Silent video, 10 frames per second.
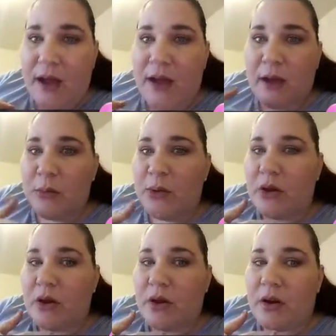I
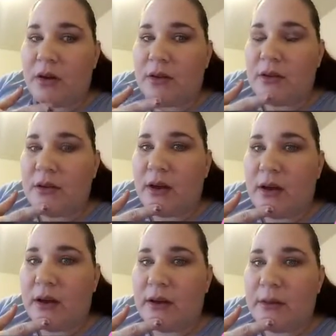put on
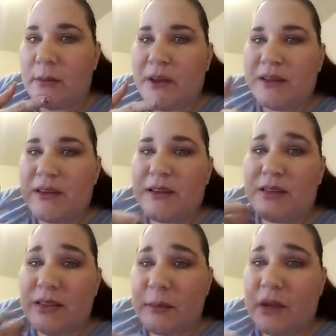basically
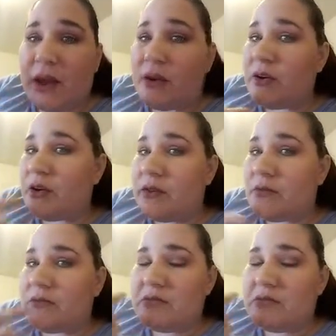a lip liner,